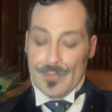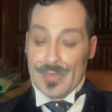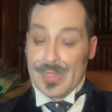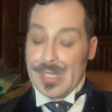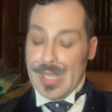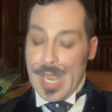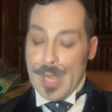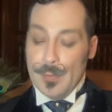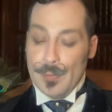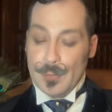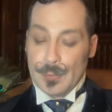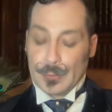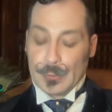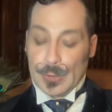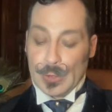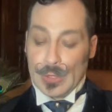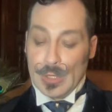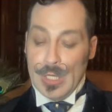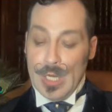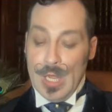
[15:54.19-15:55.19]
the
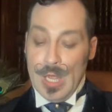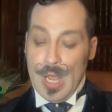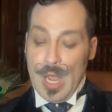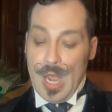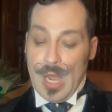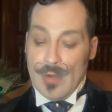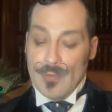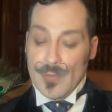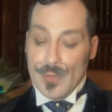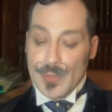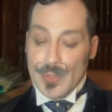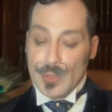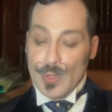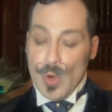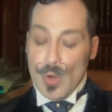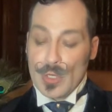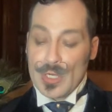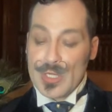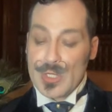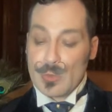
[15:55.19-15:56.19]
emperor of the
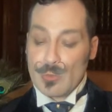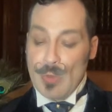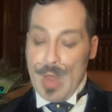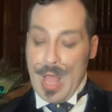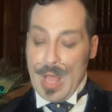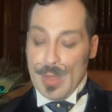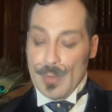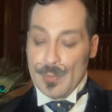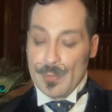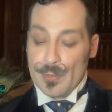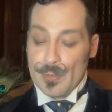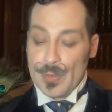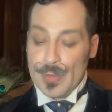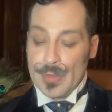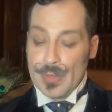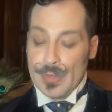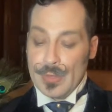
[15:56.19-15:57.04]
dolorous realm.